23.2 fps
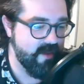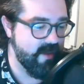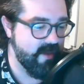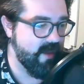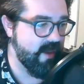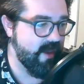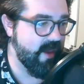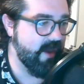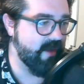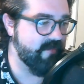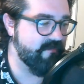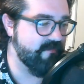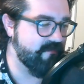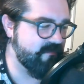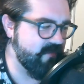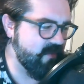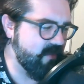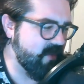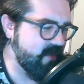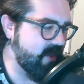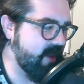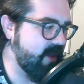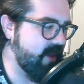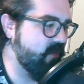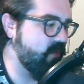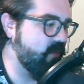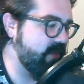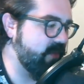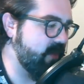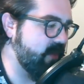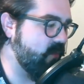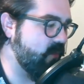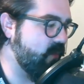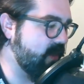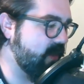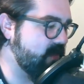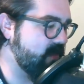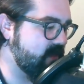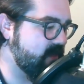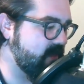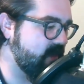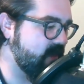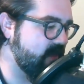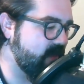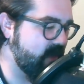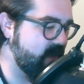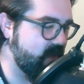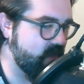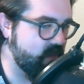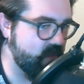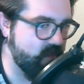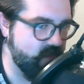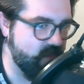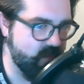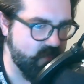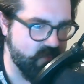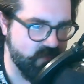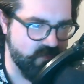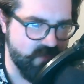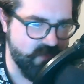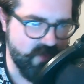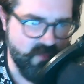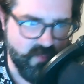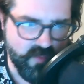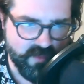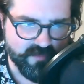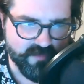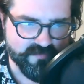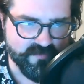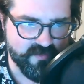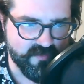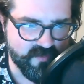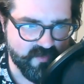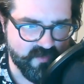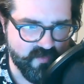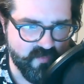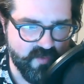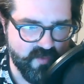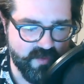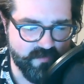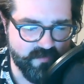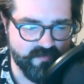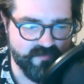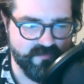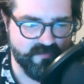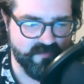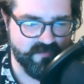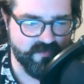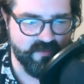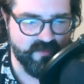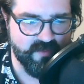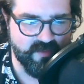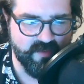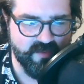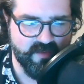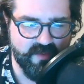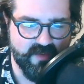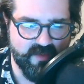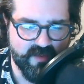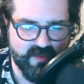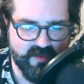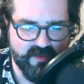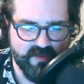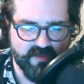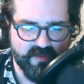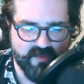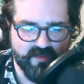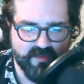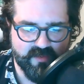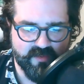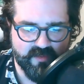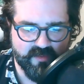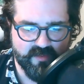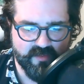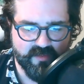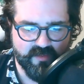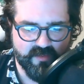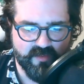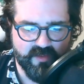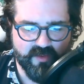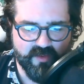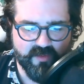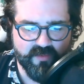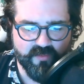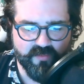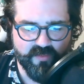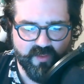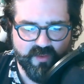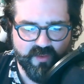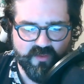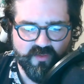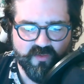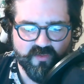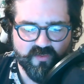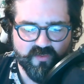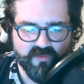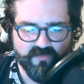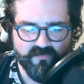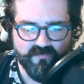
And I feel like when they went and they reworked the script, like they just